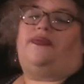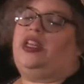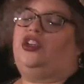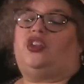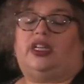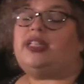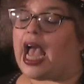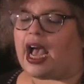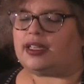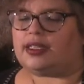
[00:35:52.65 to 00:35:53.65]
finish their
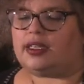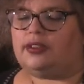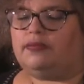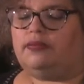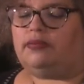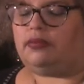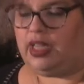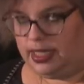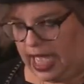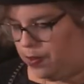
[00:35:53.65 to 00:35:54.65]
task,
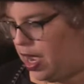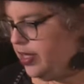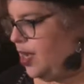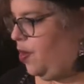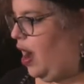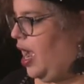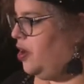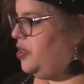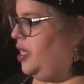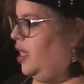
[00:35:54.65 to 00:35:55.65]
is that why they were
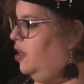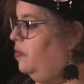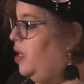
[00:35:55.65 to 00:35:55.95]
out there?